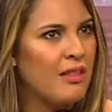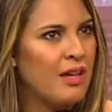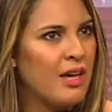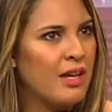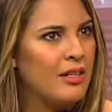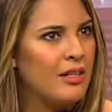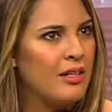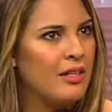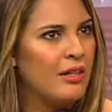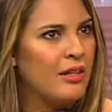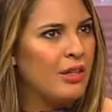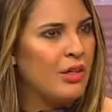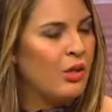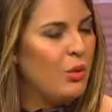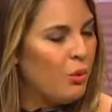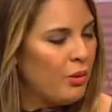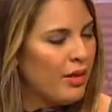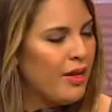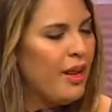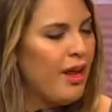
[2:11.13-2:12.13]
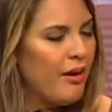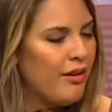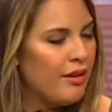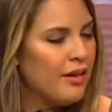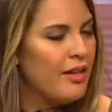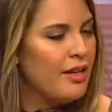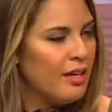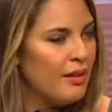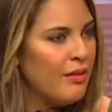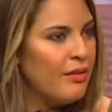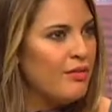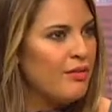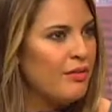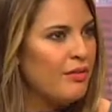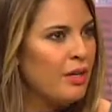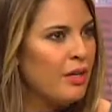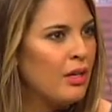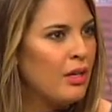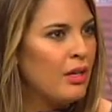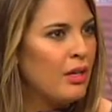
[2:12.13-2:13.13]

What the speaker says: that your narrative,